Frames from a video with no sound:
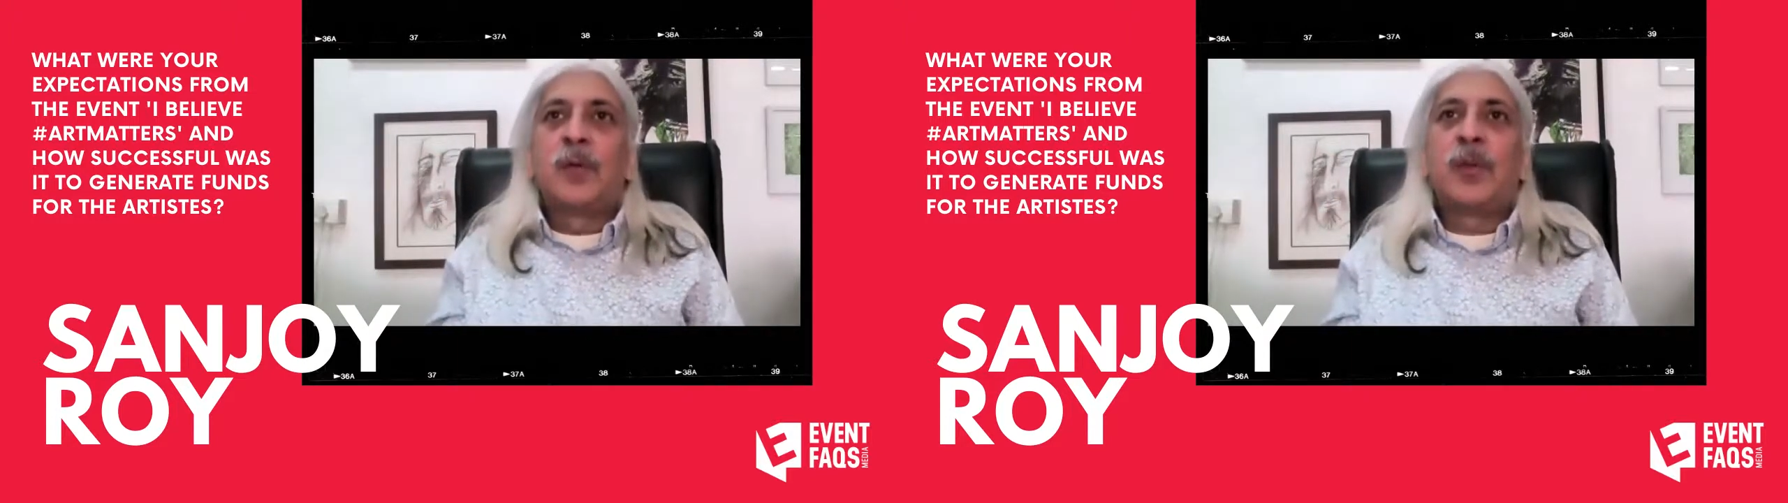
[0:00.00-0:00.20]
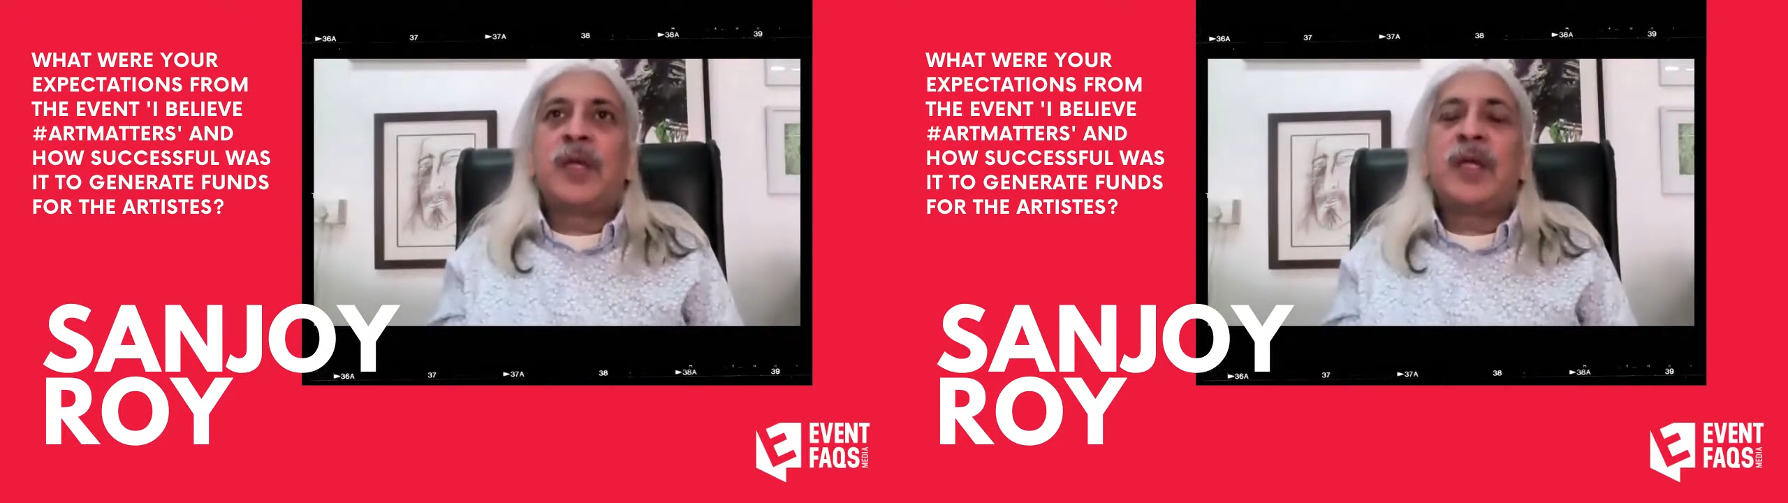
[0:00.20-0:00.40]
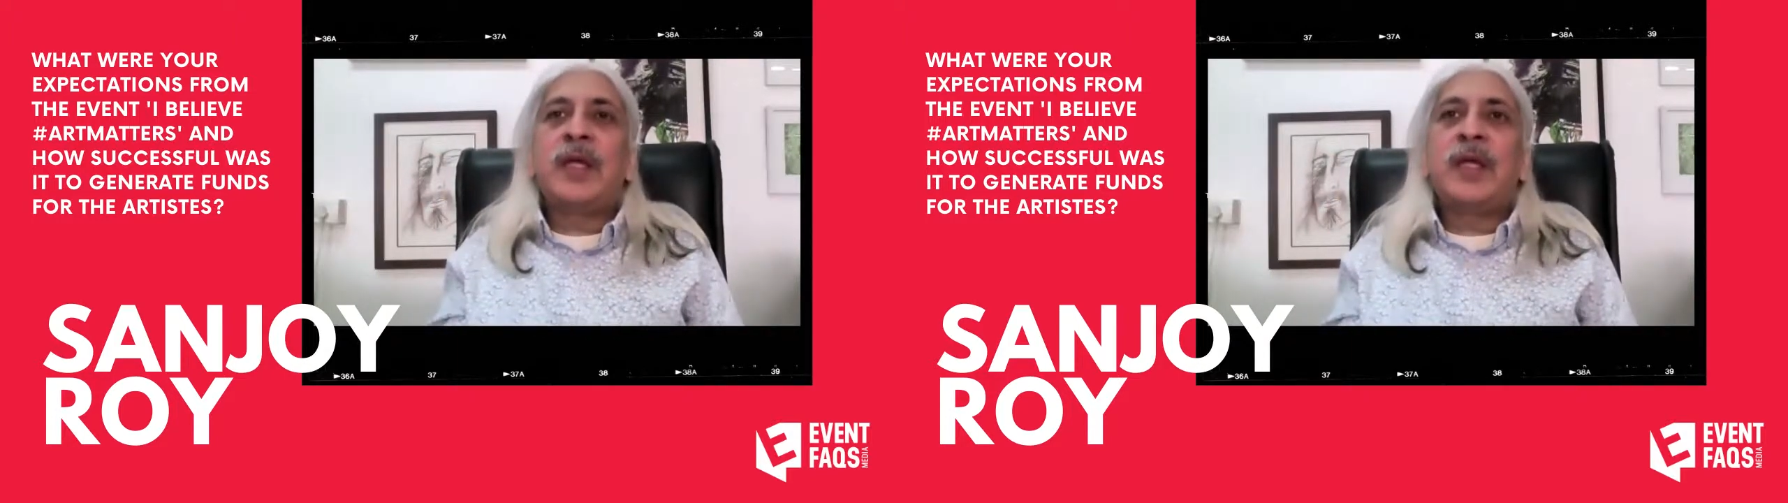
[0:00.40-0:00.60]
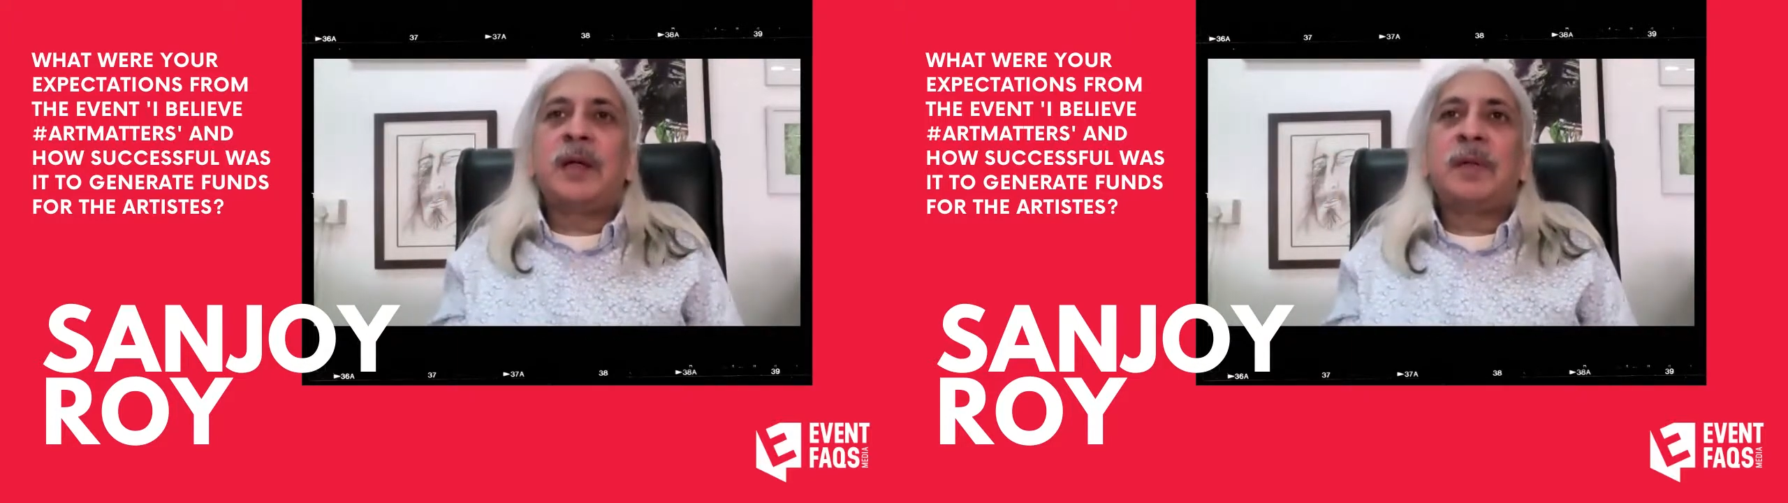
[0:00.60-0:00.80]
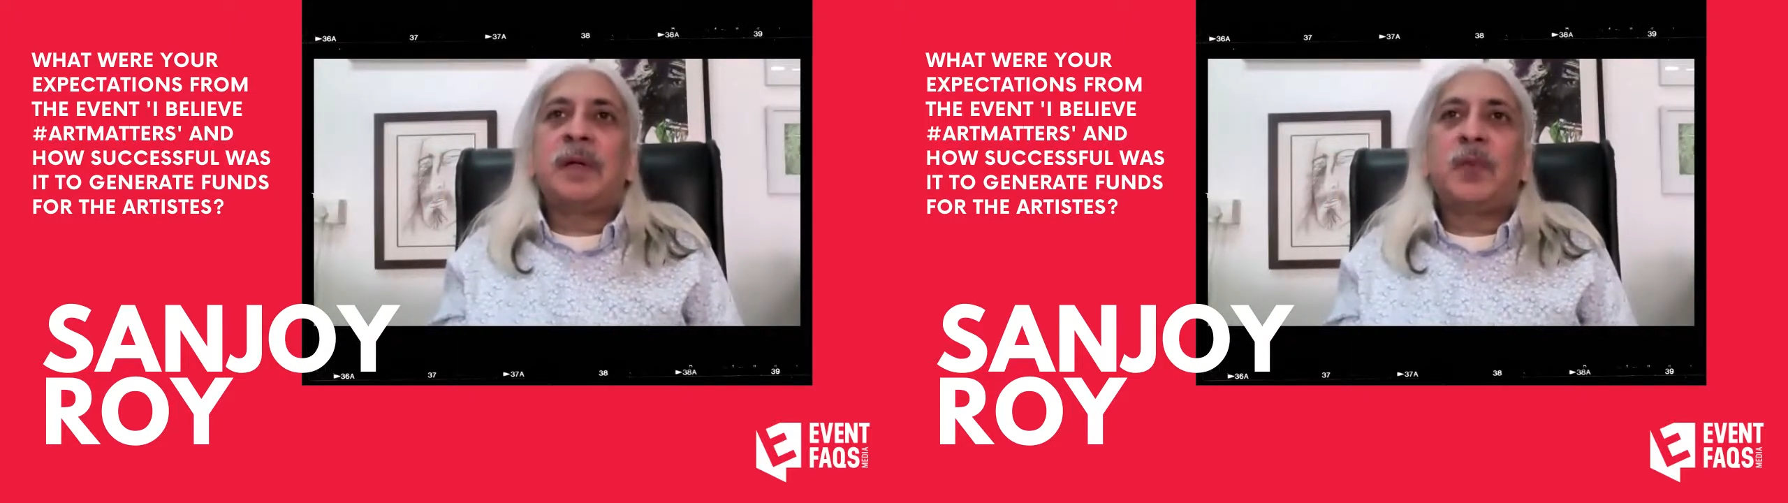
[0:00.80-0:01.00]
We,
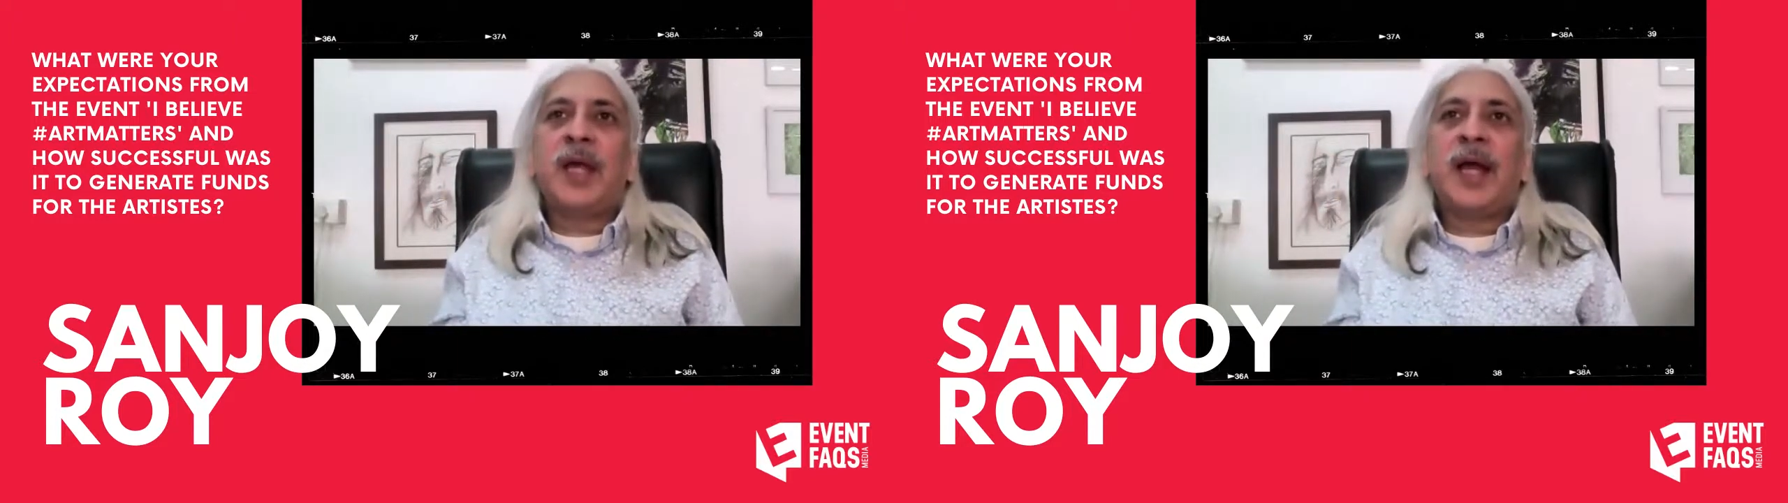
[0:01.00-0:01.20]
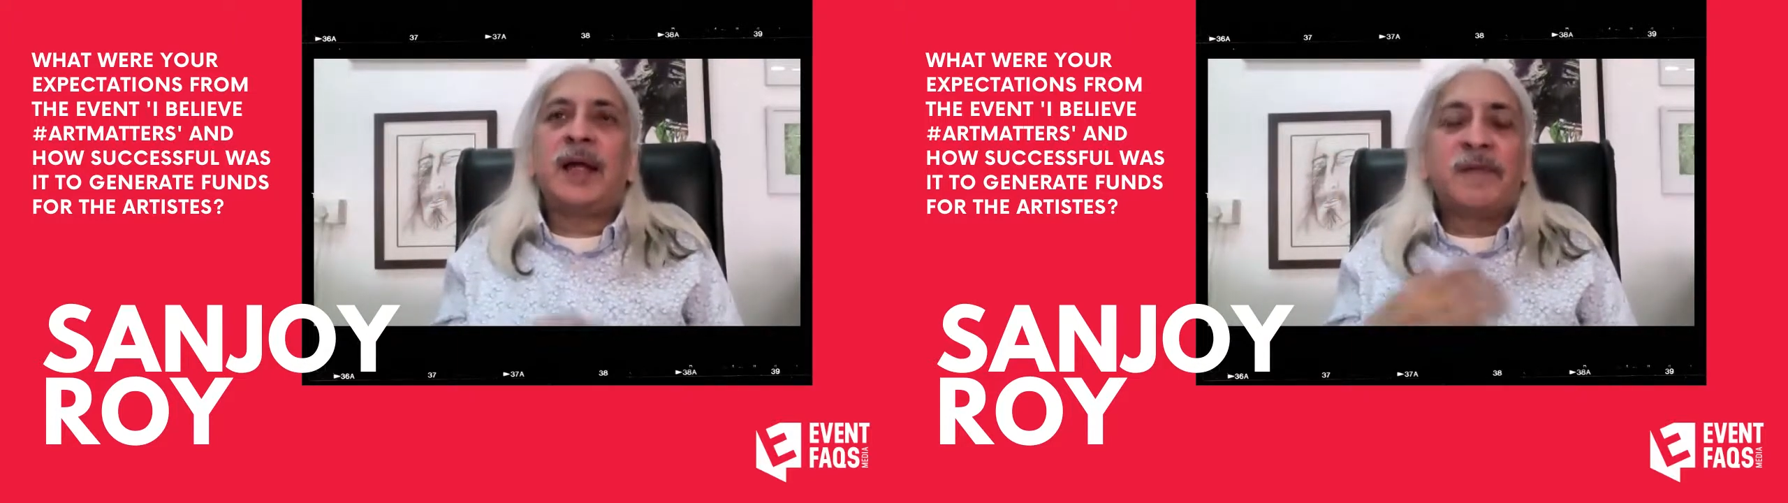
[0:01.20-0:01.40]
we had